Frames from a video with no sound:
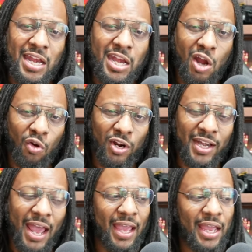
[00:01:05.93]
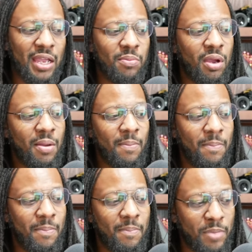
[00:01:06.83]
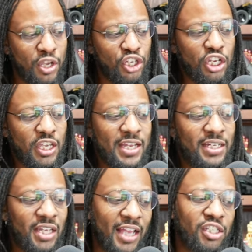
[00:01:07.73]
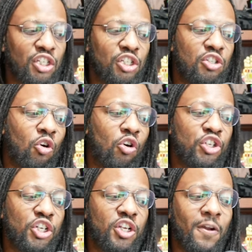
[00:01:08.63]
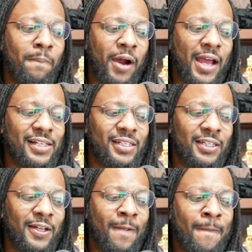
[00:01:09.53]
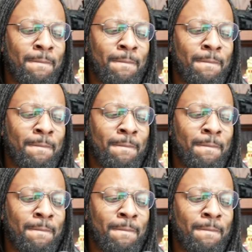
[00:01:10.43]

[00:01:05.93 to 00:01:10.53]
Notre Dame, Michigan, Texas, Georgia, Nebraska,